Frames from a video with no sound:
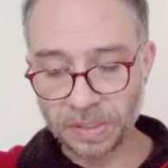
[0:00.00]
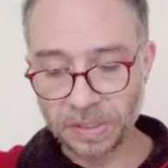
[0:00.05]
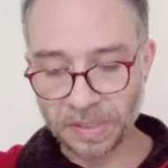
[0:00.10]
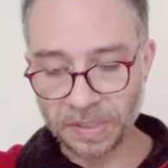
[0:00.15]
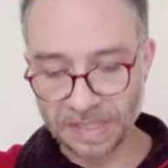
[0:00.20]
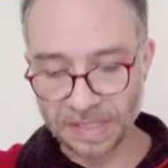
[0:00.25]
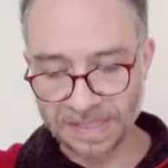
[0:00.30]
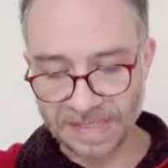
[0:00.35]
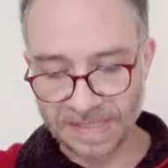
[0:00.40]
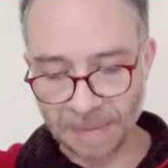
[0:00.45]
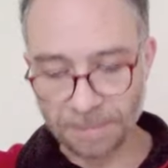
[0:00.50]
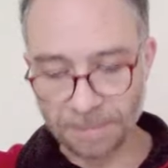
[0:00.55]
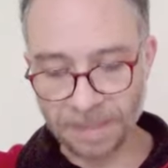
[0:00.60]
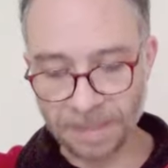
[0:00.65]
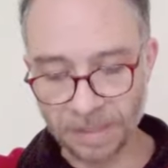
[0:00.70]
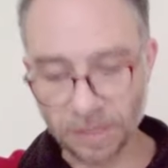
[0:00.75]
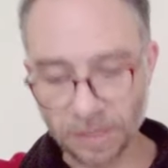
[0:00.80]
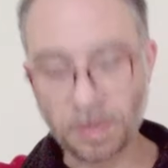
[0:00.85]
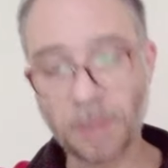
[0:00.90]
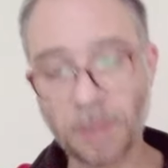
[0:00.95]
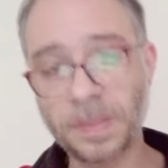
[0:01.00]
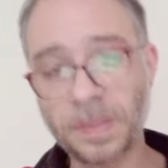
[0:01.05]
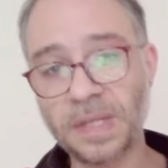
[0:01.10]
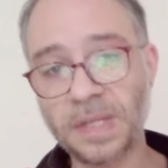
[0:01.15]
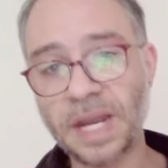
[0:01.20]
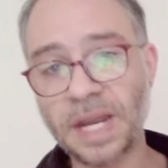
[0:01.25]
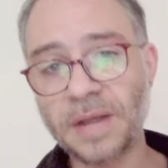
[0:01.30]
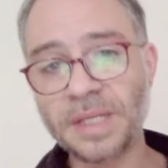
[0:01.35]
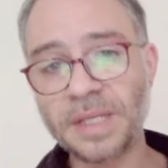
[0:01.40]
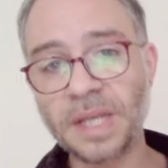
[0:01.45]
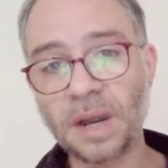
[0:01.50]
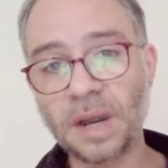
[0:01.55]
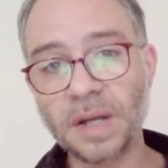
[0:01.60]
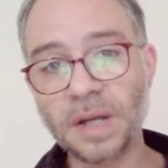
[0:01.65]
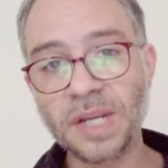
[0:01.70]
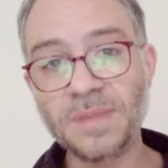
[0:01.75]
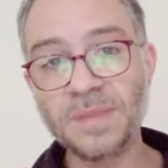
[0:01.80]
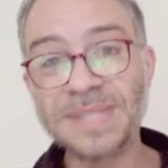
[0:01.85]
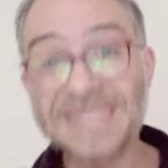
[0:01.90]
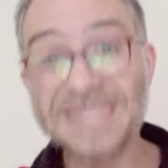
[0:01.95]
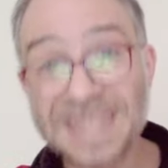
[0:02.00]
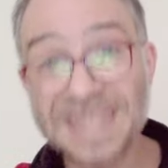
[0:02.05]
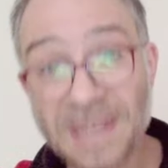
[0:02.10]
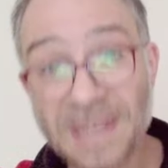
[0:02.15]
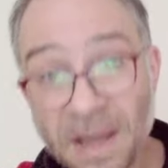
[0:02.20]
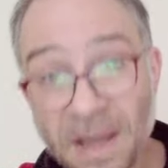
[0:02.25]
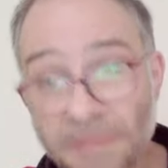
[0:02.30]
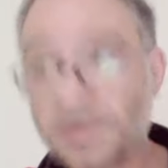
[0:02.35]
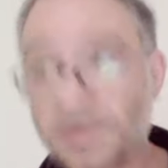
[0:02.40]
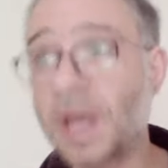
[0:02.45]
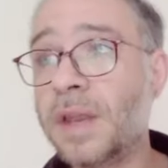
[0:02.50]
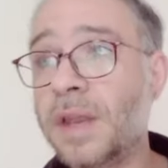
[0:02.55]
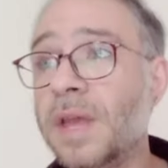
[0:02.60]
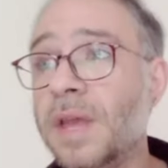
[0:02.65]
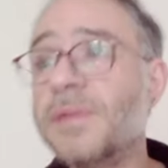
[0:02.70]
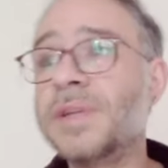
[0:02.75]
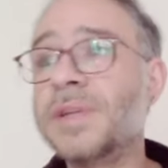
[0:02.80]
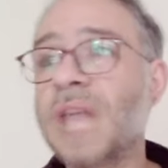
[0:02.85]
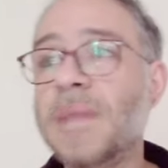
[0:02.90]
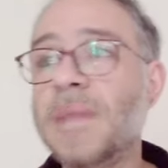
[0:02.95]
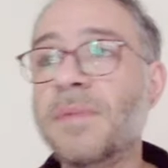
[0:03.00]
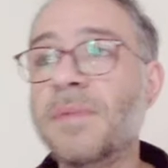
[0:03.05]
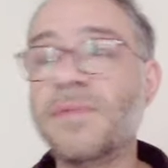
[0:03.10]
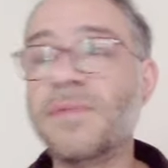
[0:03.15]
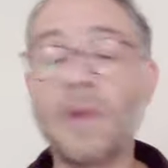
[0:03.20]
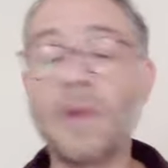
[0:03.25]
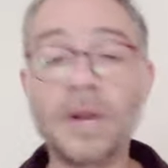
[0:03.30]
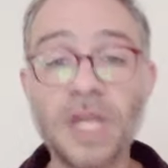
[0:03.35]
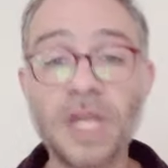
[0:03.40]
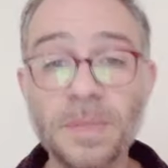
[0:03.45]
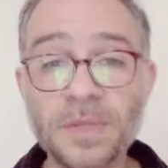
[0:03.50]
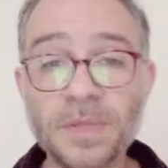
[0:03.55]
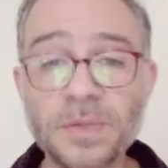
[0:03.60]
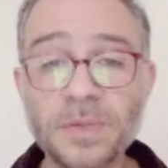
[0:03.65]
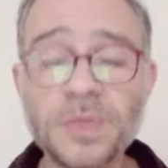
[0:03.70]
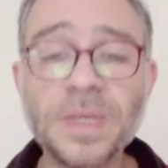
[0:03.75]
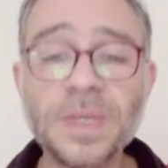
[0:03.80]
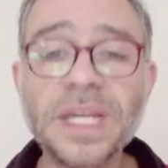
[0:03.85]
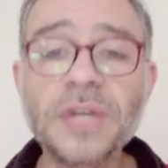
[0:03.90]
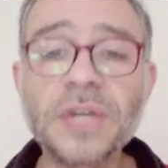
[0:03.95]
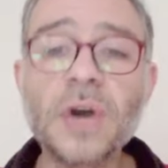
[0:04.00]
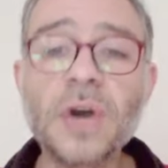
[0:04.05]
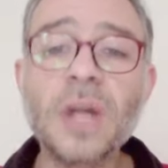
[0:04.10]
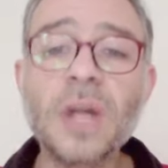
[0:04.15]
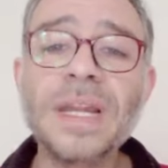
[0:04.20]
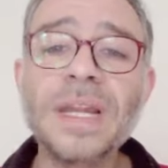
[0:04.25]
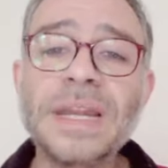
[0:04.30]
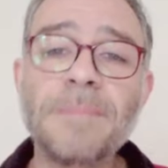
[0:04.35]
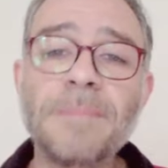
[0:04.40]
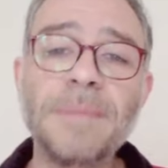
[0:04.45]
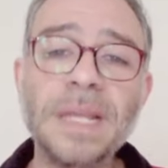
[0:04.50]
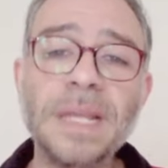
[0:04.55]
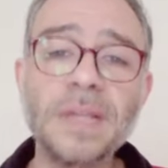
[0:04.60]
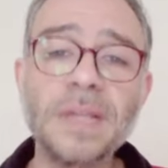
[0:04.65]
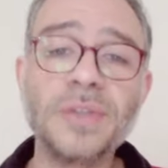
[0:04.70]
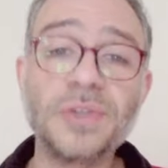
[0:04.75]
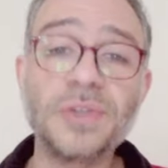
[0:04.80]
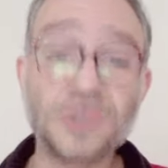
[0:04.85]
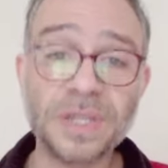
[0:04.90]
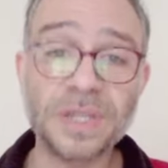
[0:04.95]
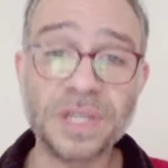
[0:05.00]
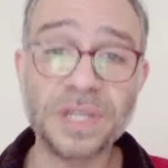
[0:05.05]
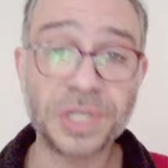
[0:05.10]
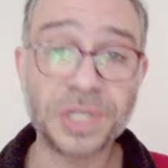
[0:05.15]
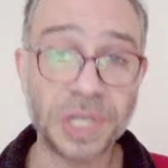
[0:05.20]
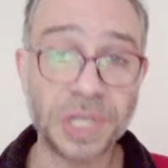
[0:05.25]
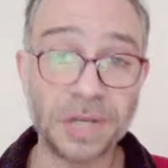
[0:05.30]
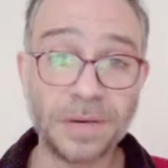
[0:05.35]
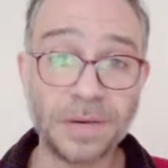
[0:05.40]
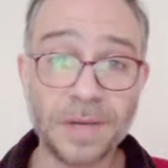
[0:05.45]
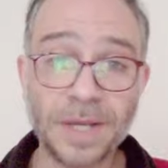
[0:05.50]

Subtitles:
to this appeal to popularity argument is another type of argument which we can call an appeal to tradition.